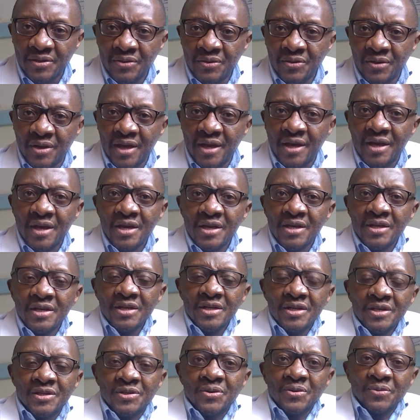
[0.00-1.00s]
Okay,
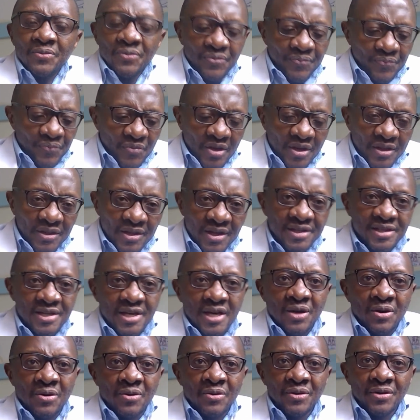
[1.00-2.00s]
so that's
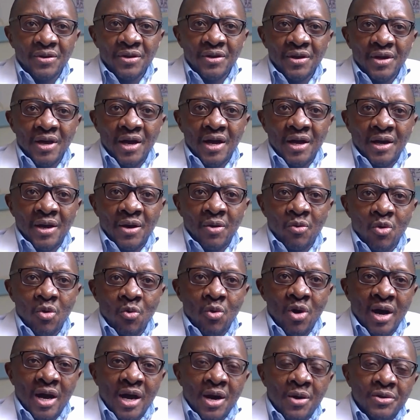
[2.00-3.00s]
how we
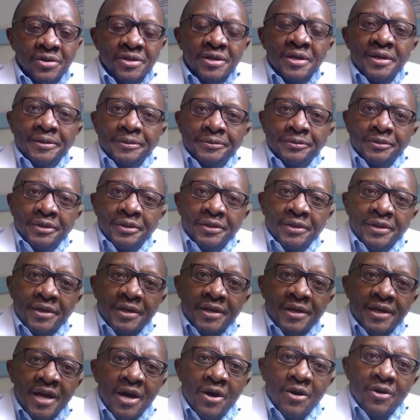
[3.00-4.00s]
work out.
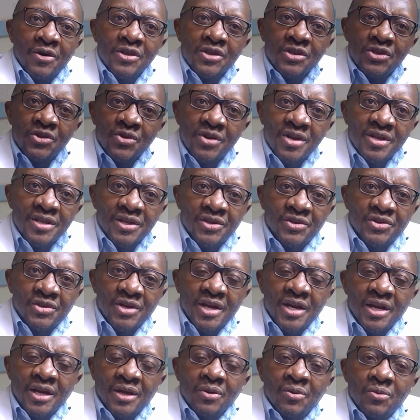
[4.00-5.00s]
Now, during the
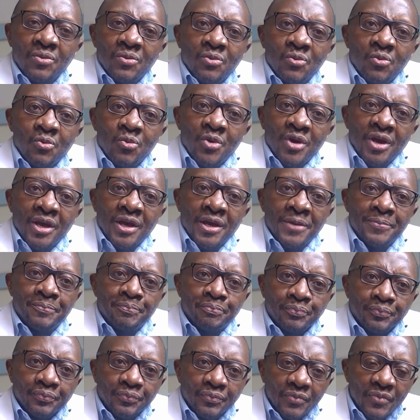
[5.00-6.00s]
training,
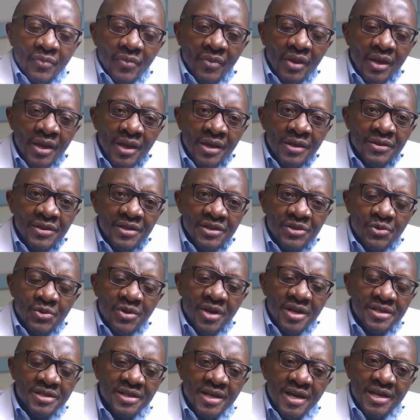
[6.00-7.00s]
the
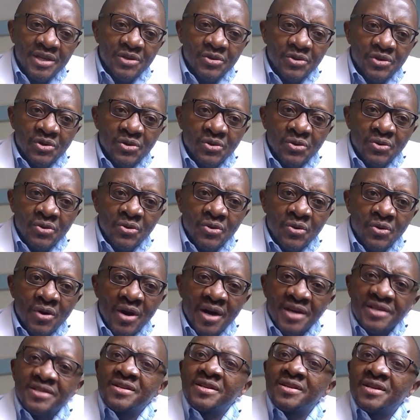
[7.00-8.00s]
students get to do
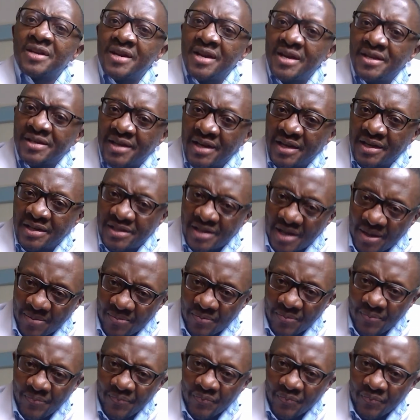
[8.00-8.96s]
a standardized exam.